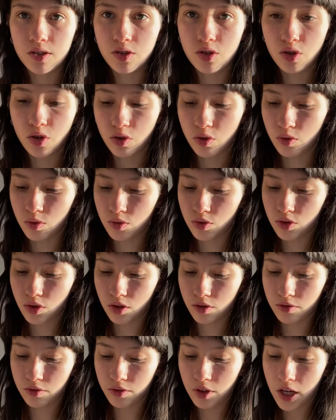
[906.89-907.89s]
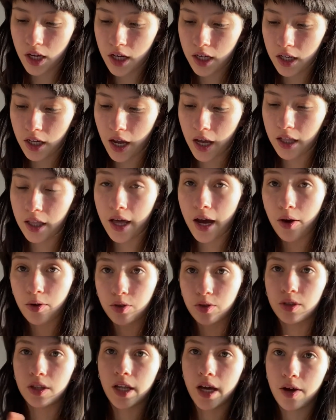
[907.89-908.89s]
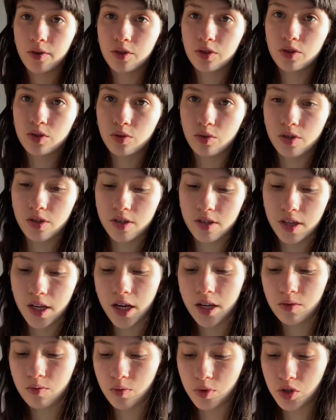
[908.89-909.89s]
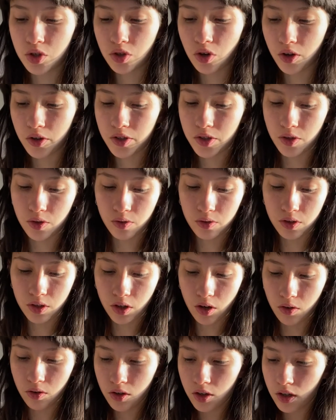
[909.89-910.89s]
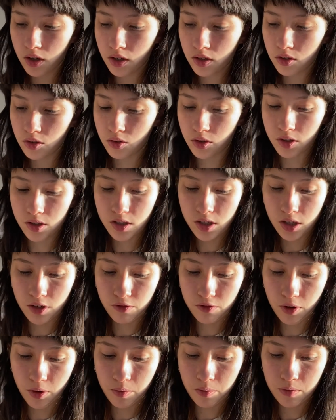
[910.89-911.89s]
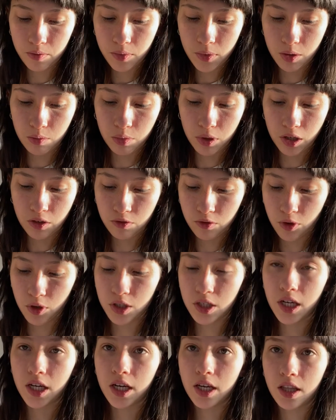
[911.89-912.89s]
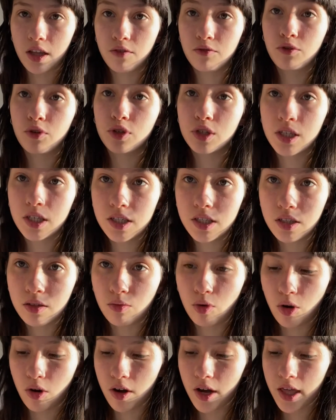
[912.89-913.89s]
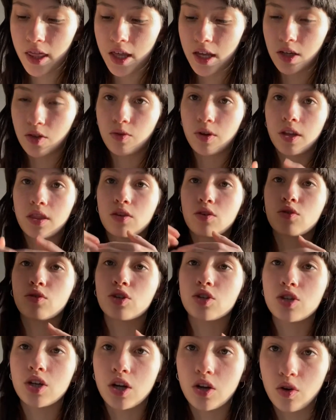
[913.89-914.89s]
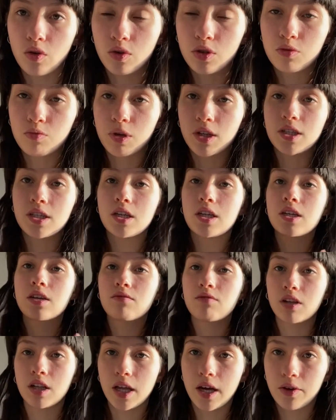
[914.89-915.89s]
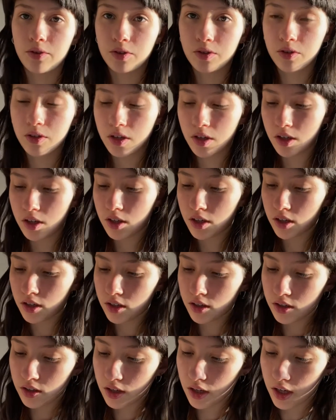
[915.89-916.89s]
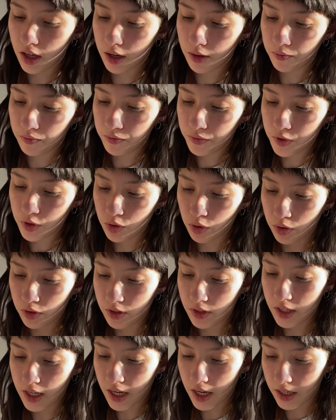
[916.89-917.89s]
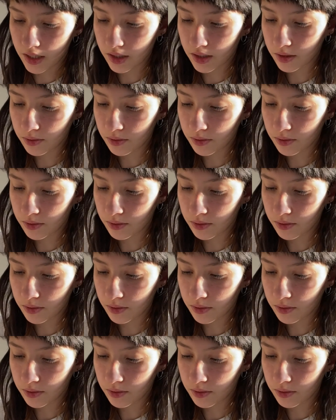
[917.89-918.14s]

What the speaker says: So you sort of get louder and louder towards the end, which also, you know, you can see from it being forte and then fortissimo, and then you get the crescendo, which makes it even louder towards the end.